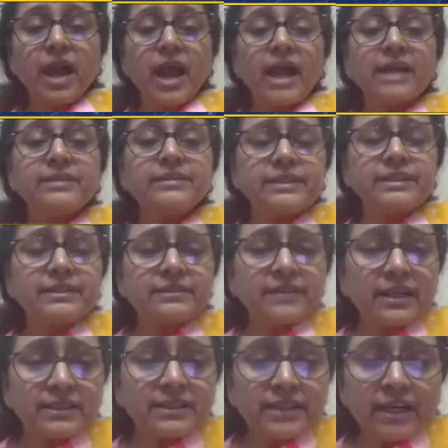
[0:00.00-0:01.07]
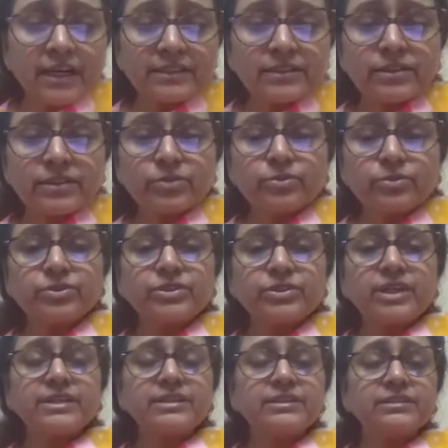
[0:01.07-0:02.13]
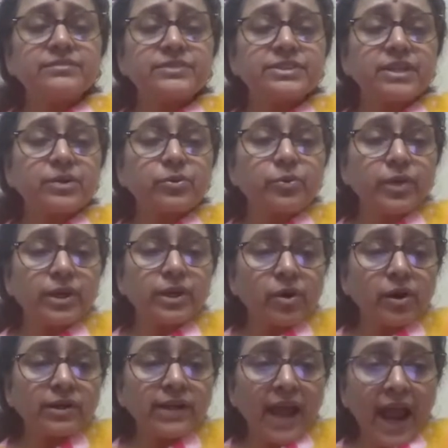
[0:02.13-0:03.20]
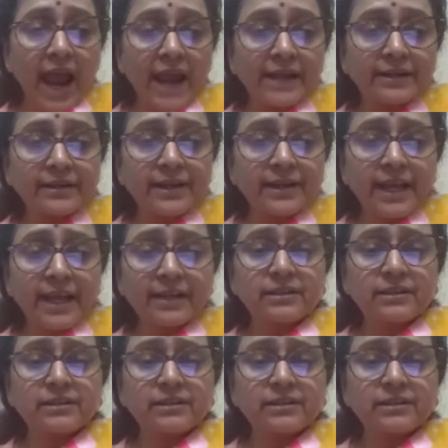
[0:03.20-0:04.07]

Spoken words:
And these are the other two studies which are going on at NEC.